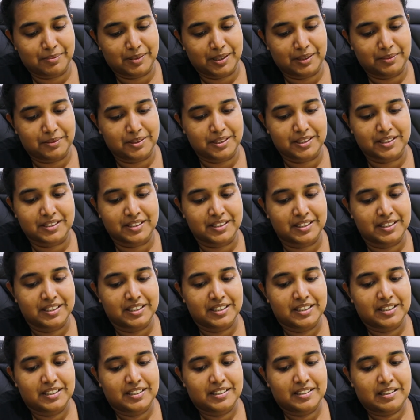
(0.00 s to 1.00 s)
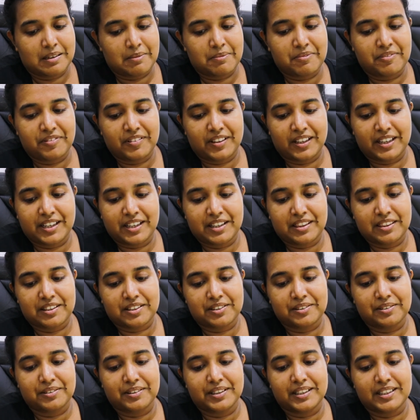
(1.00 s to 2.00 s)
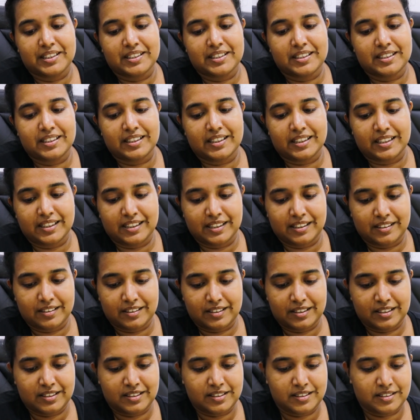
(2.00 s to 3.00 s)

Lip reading: I'm flying through it, and